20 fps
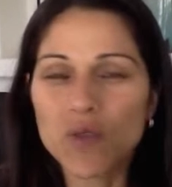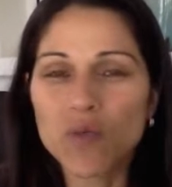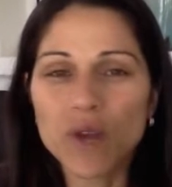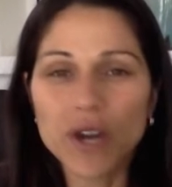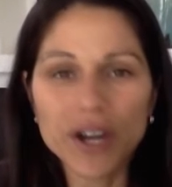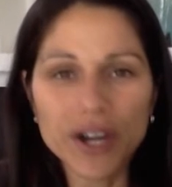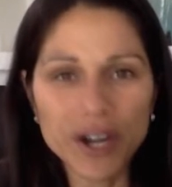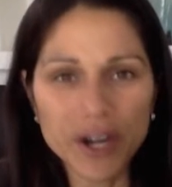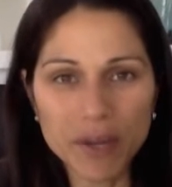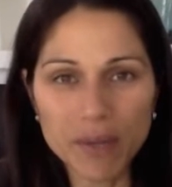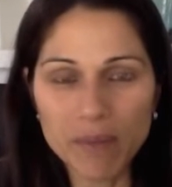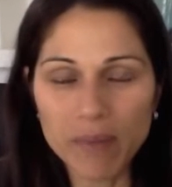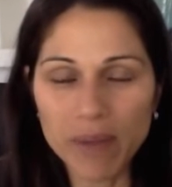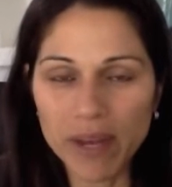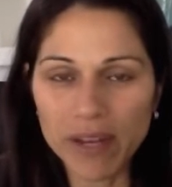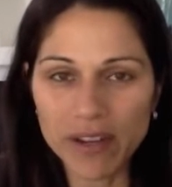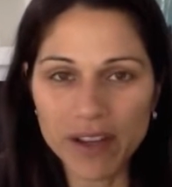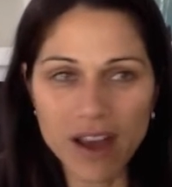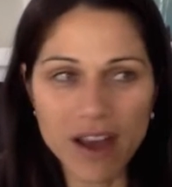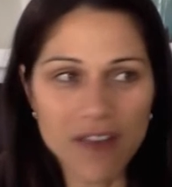work her
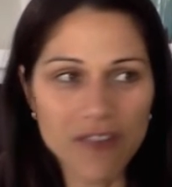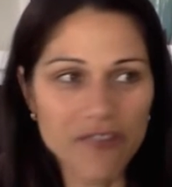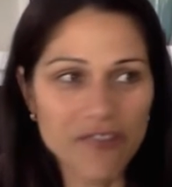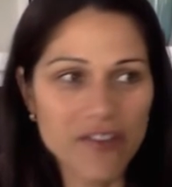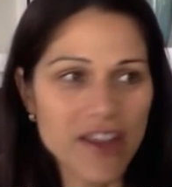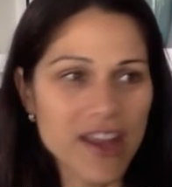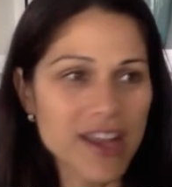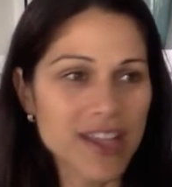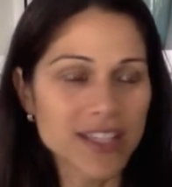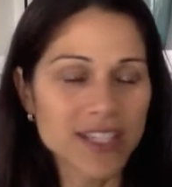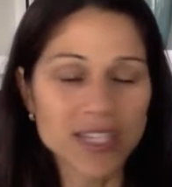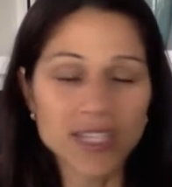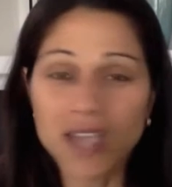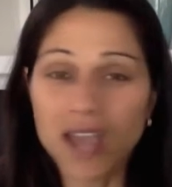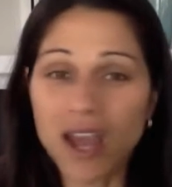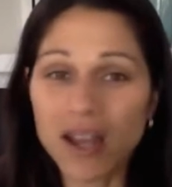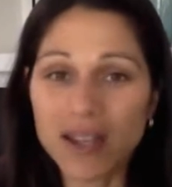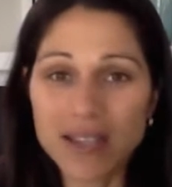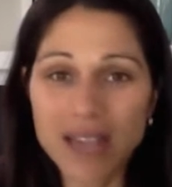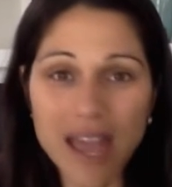butt off, to
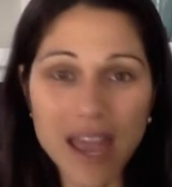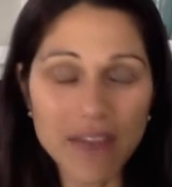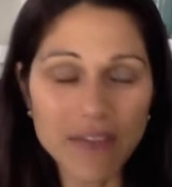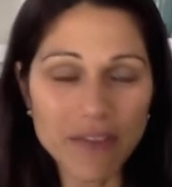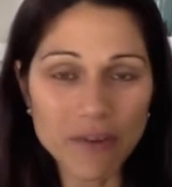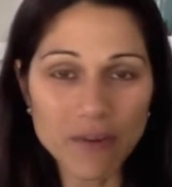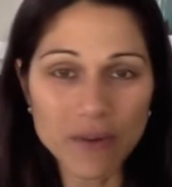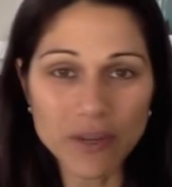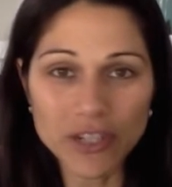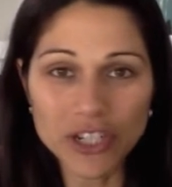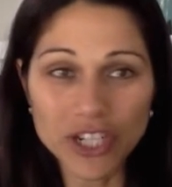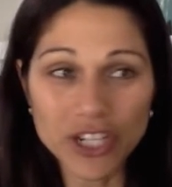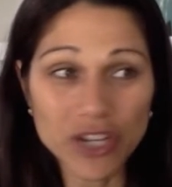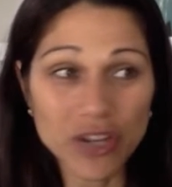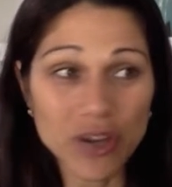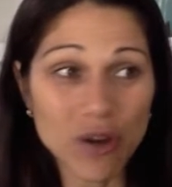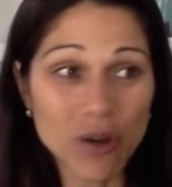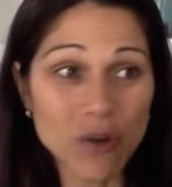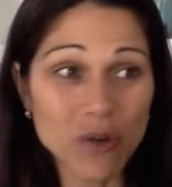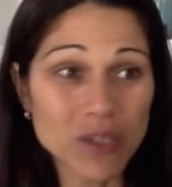talk to everyone she
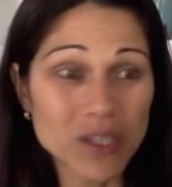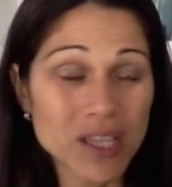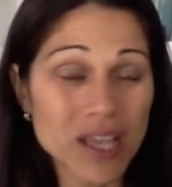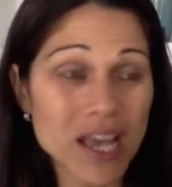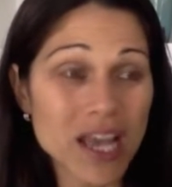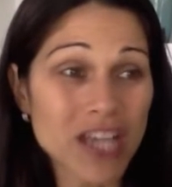knows.